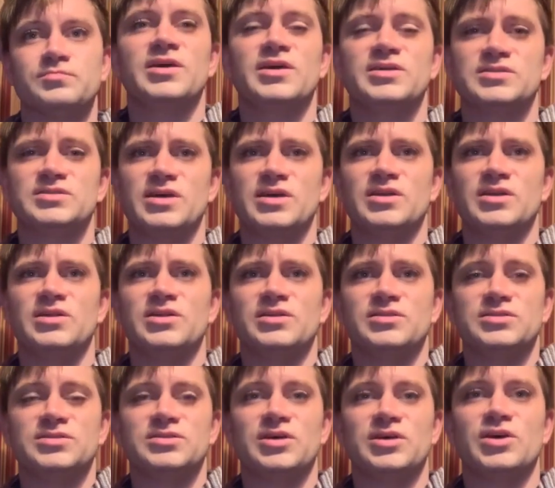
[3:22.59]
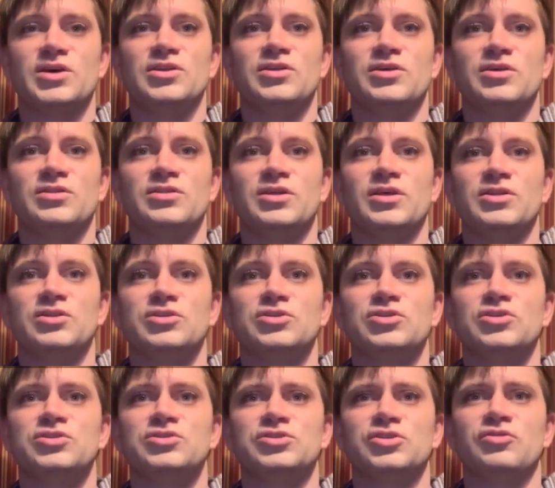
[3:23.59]
Gazad said that the
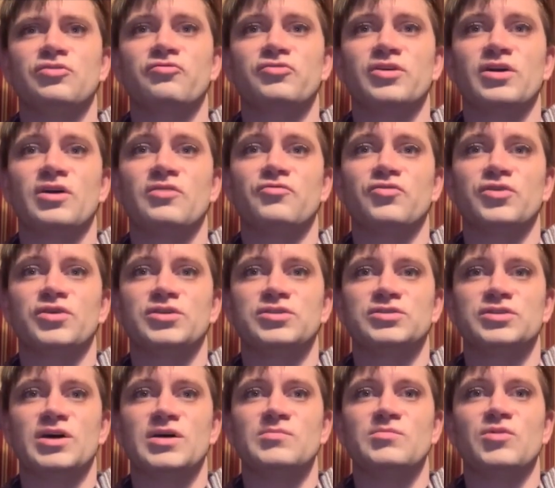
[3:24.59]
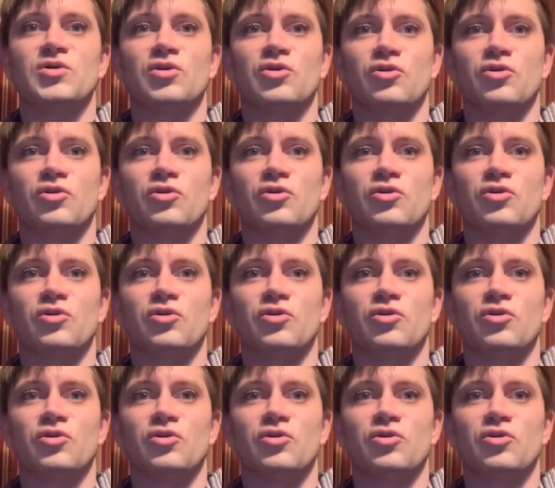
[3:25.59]
Attorney General of California at the time,